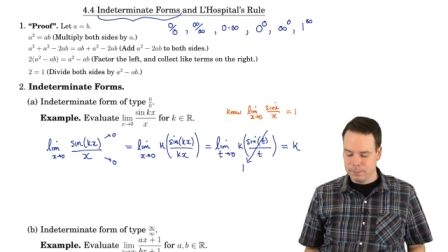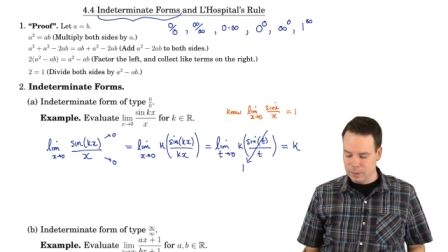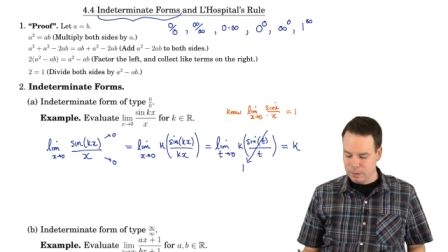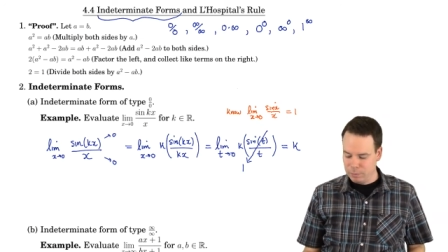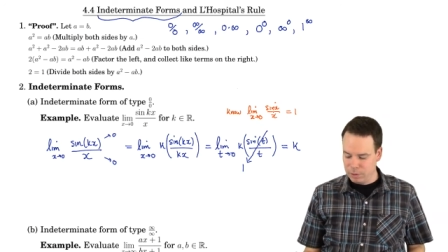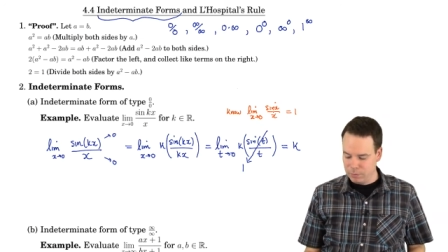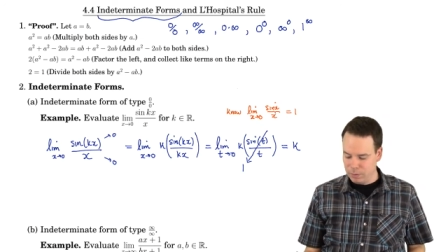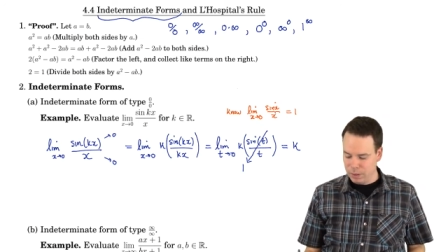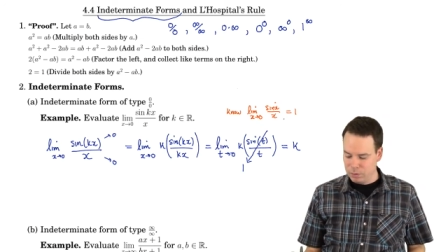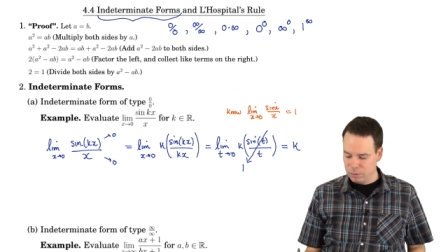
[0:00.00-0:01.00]
Limit of
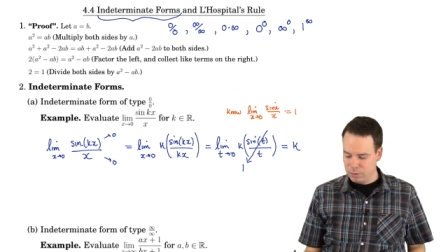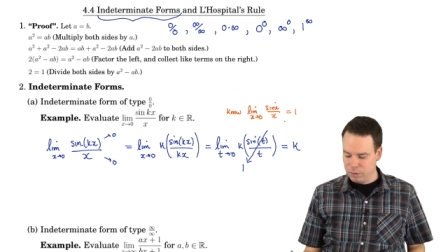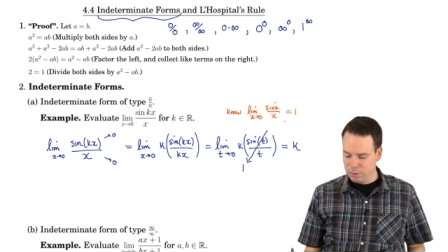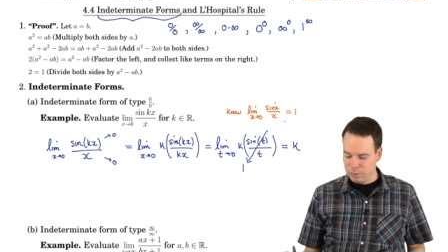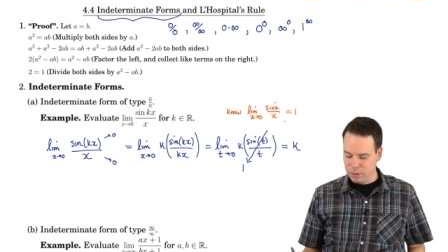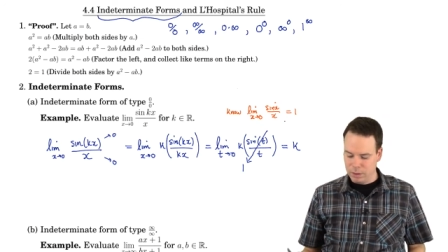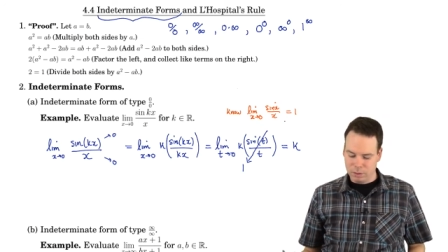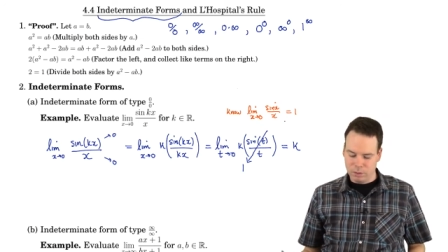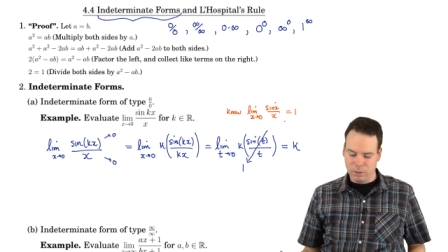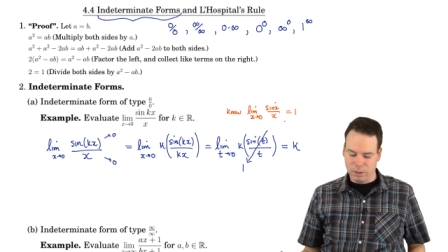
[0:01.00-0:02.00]
x goes to 0 of sine
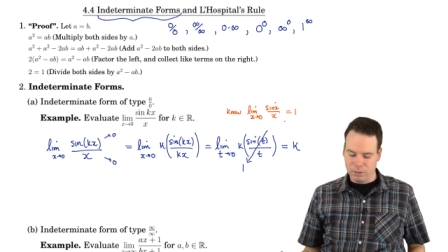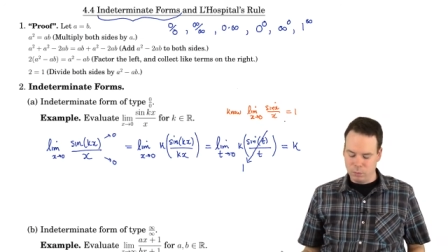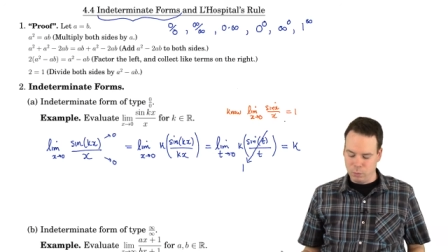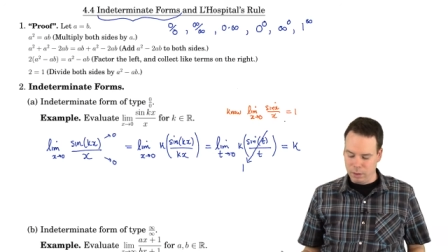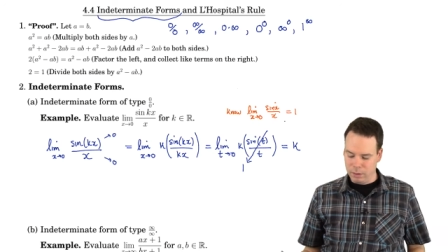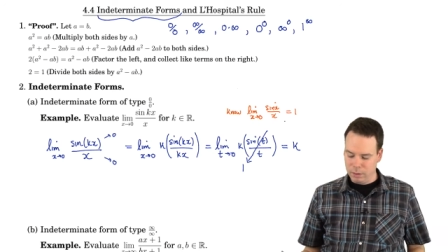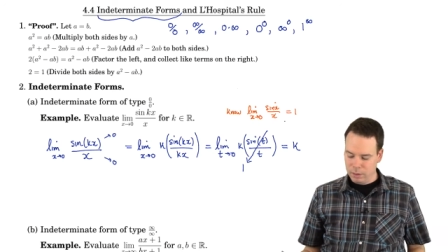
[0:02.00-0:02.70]
x over x is 1.